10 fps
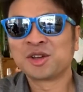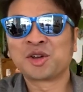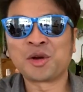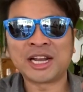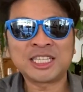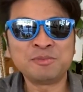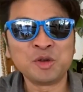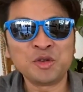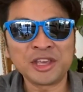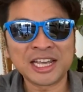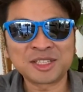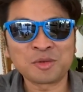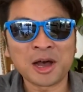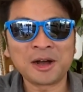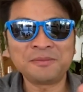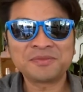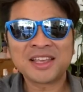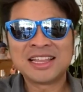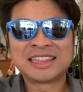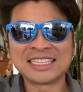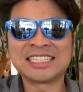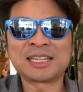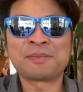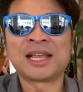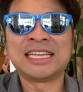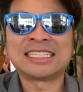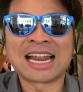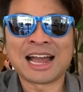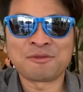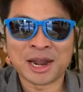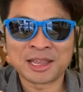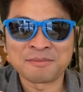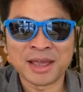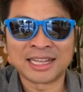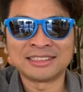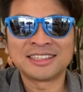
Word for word: Great smoothie as well. This is the place that I recommend.